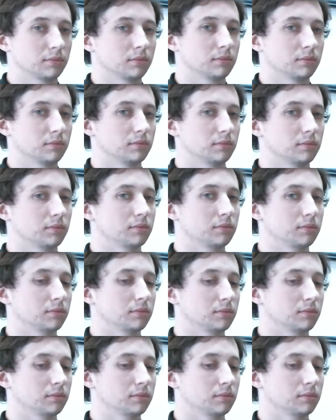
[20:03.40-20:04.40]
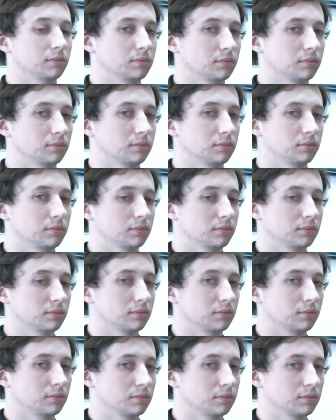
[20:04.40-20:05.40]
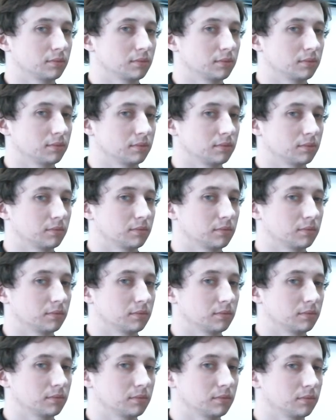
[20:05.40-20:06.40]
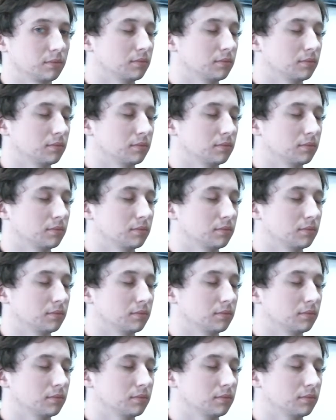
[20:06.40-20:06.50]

The person shown says nothing.